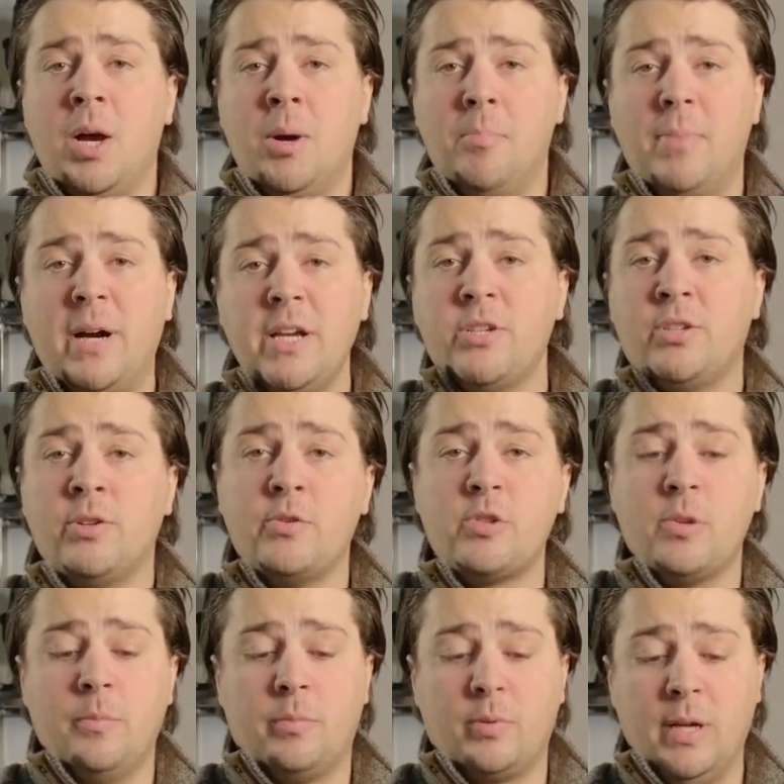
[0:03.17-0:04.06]
My
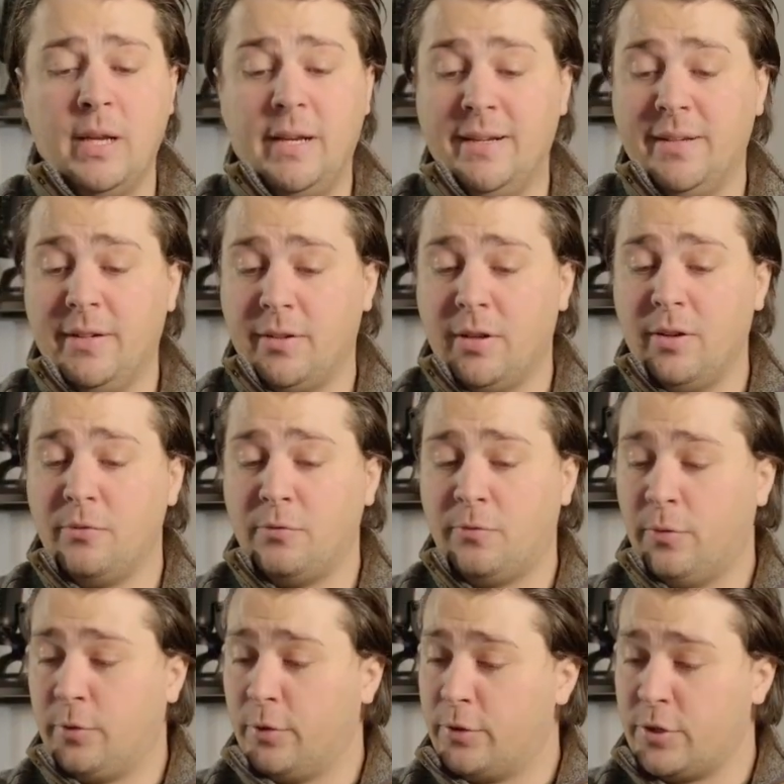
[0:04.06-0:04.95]
chosen brand
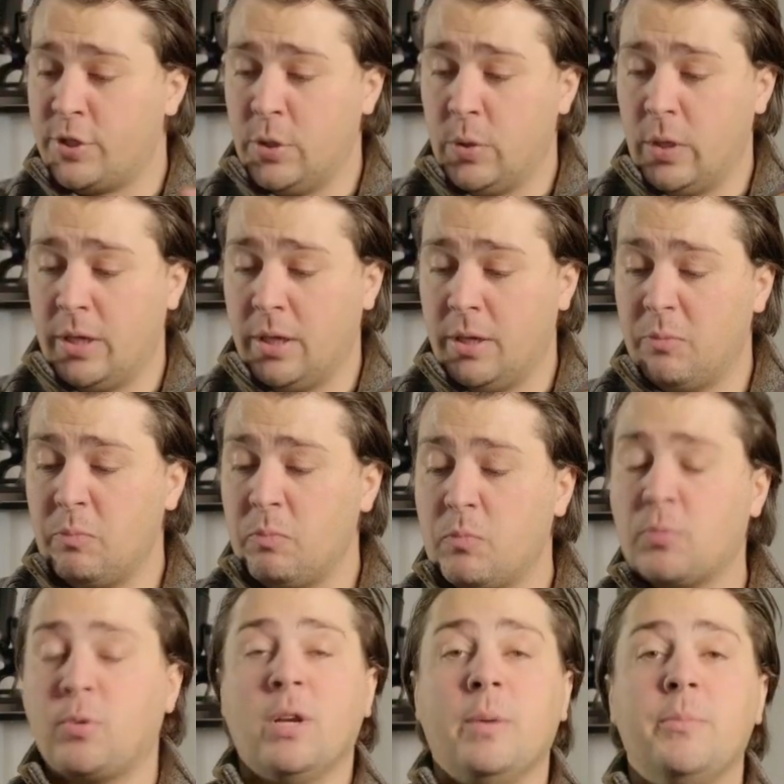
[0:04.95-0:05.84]
for shooting
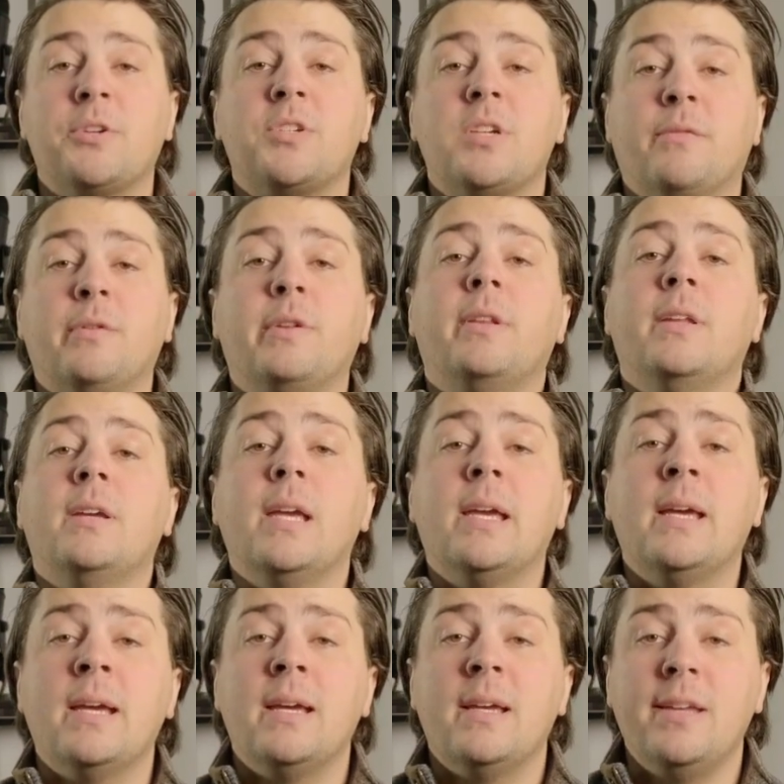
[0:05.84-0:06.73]
pretty much
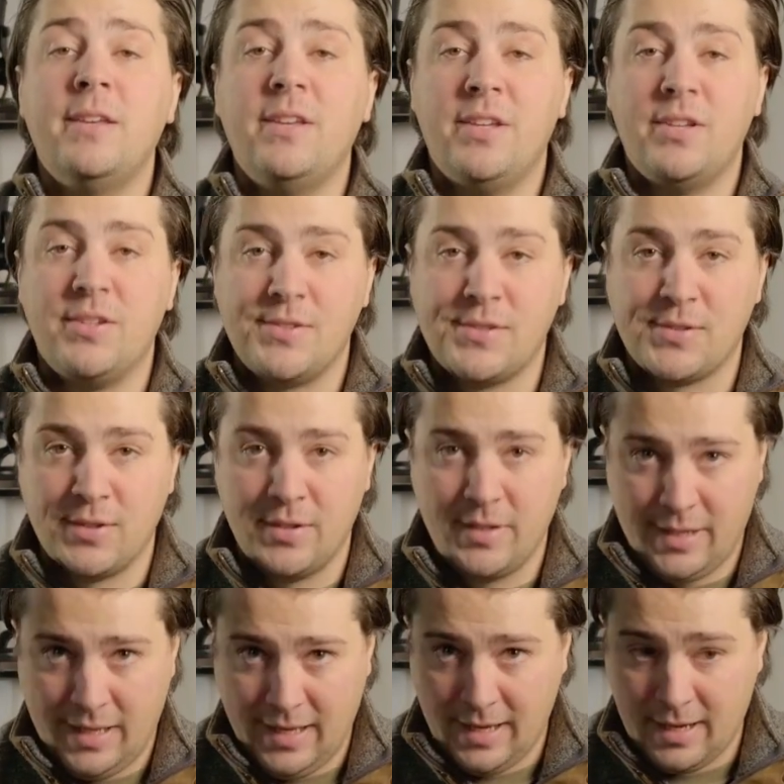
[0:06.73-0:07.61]
everything is
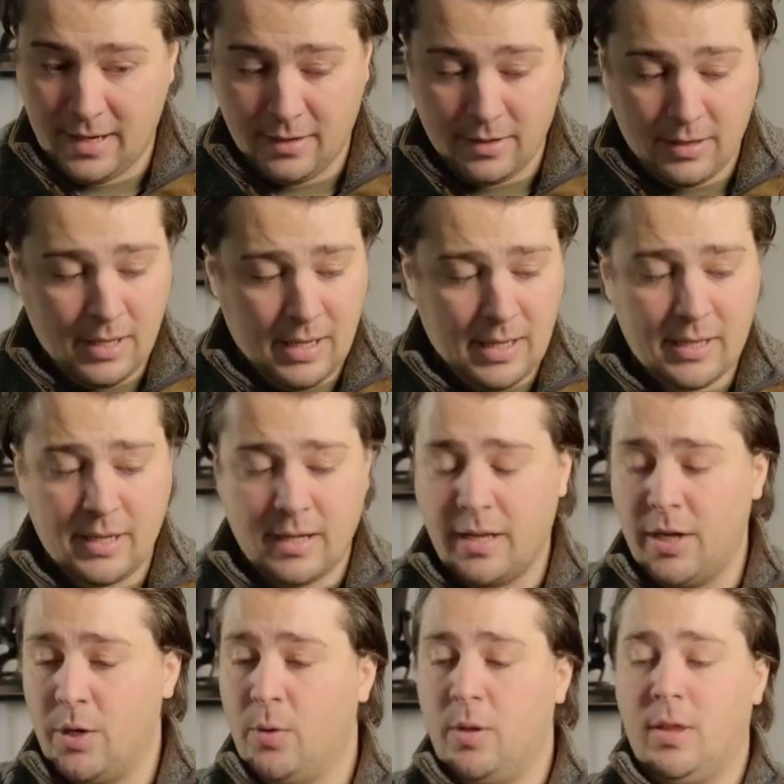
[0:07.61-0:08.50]
Canon.
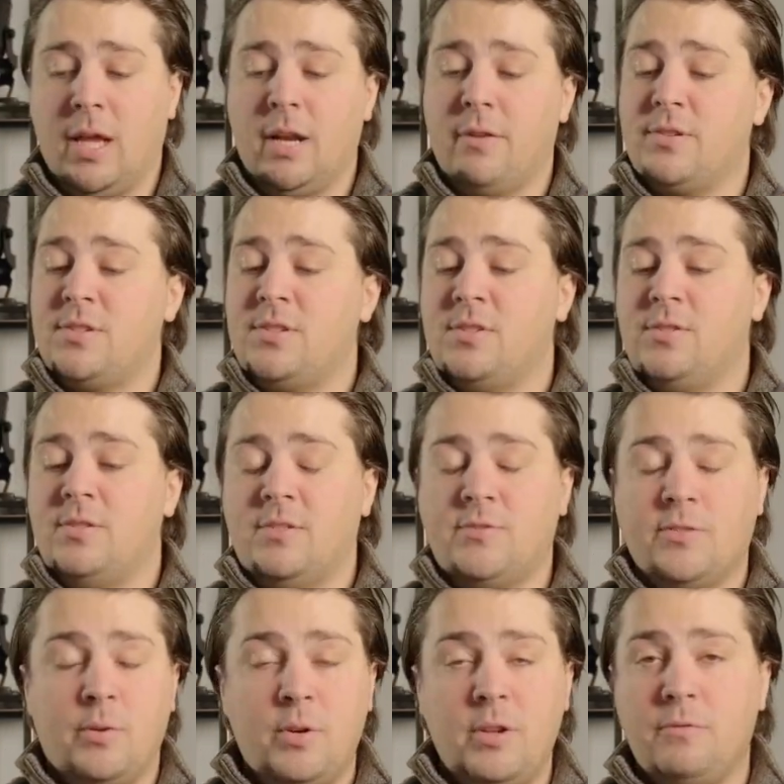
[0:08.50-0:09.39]
I know a lot of
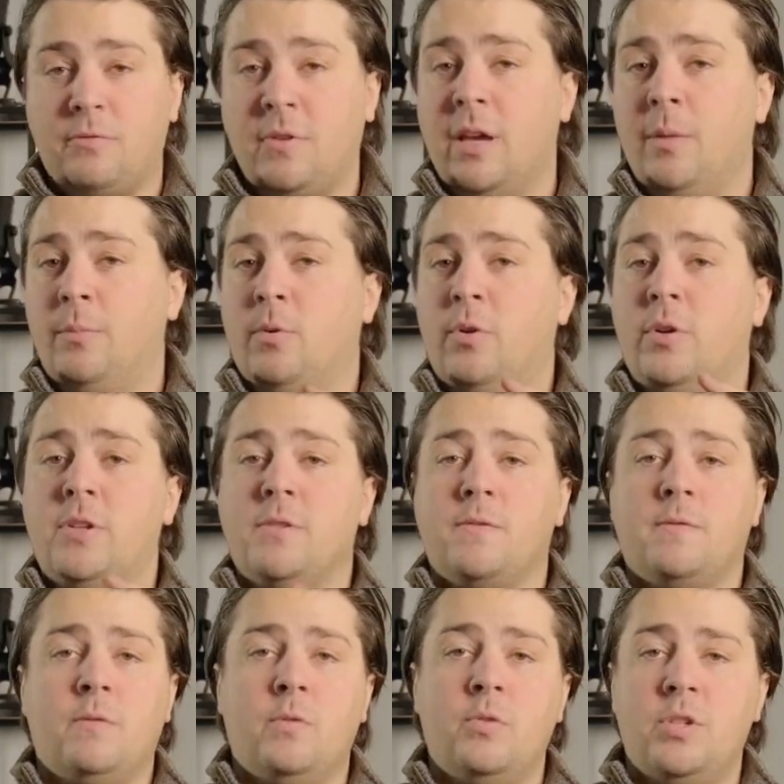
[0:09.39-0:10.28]
Sony
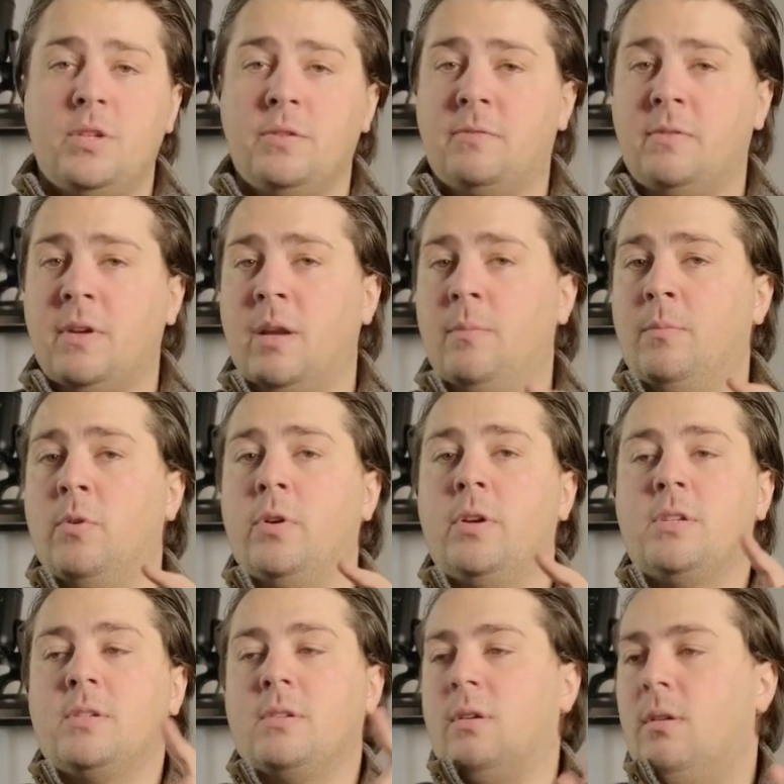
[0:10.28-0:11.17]
fanboys, Fuji
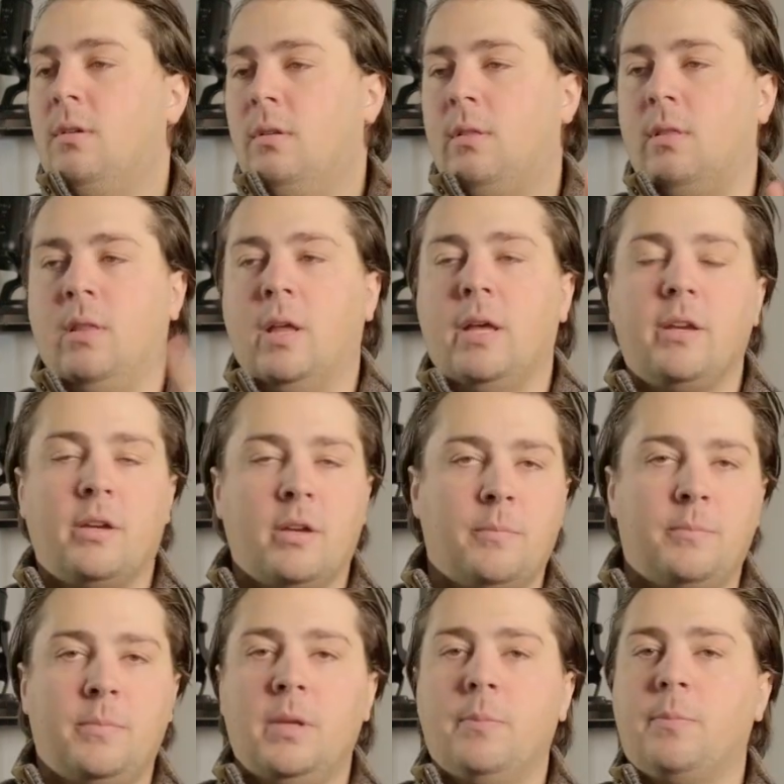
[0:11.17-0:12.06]
fanboys,
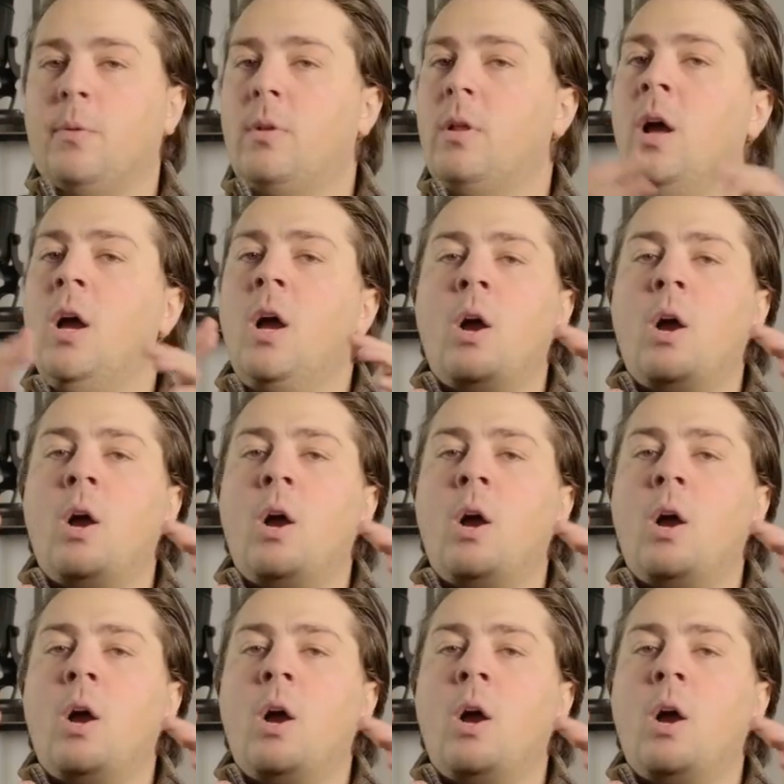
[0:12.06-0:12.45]
Leica people.